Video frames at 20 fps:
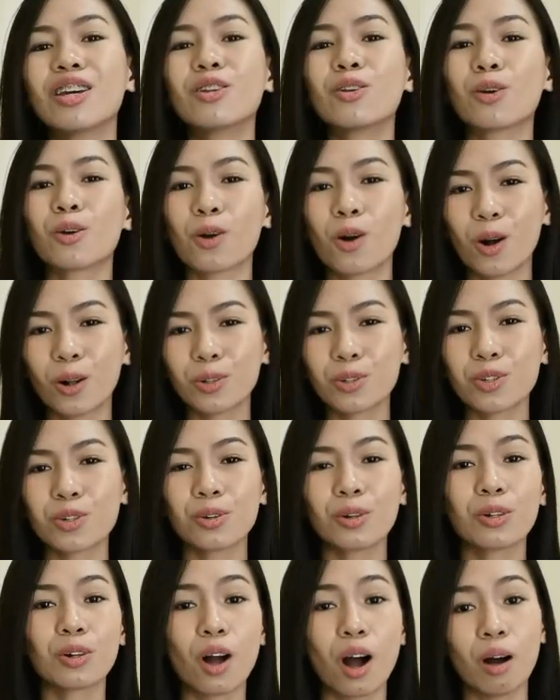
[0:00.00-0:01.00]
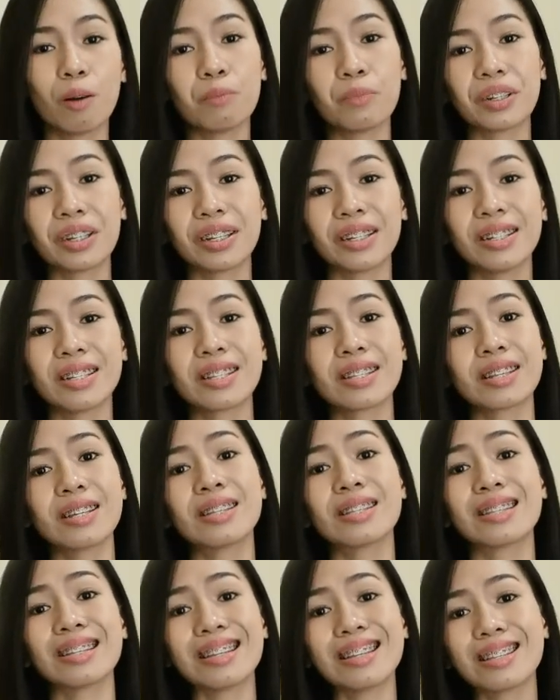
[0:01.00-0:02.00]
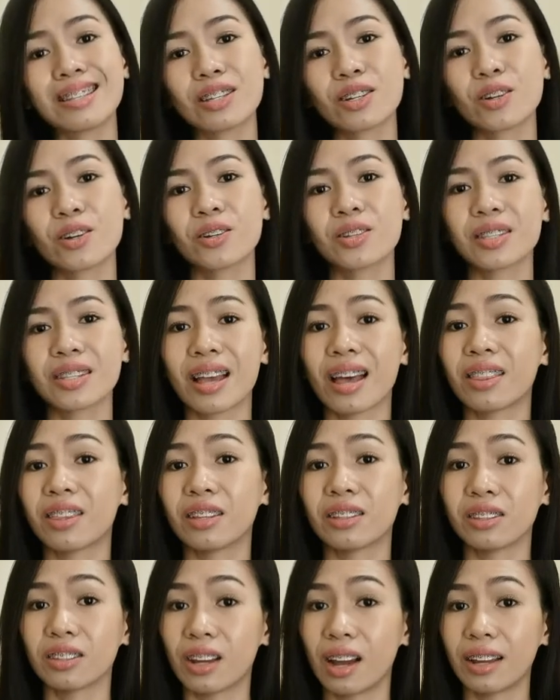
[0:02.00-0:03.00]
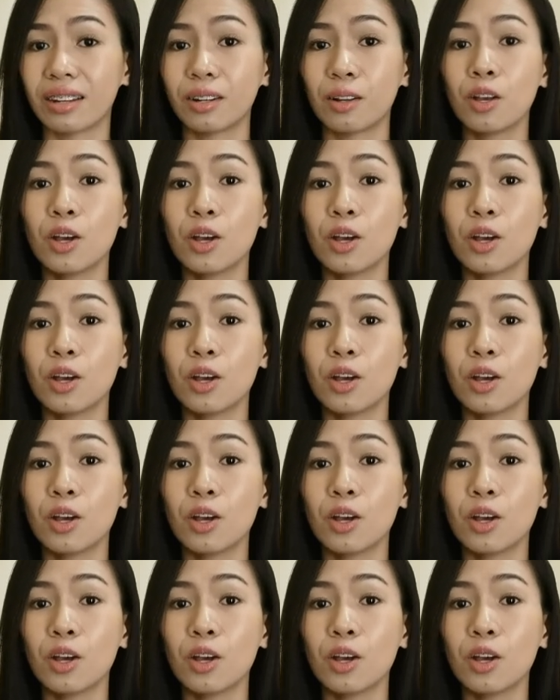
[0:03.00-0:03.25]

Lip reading: intercultural competence is easier said than done.